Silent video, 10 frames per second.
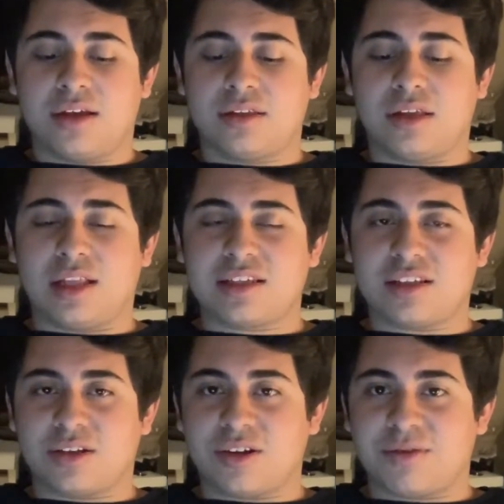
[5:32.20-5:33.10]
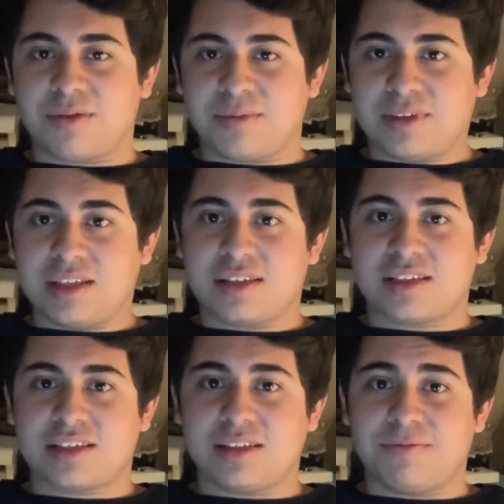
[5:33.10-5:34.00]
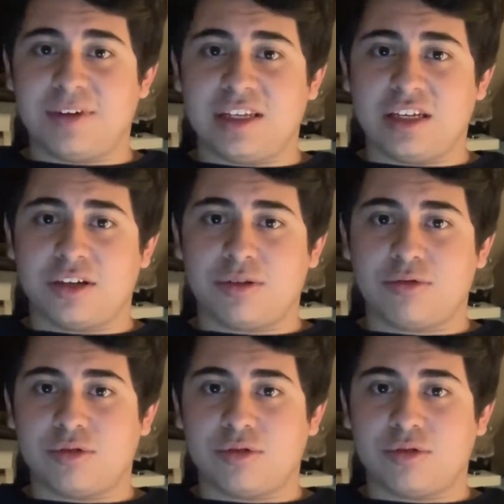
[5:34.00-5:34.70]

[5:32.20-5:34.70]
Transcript: the lesson to learn from this video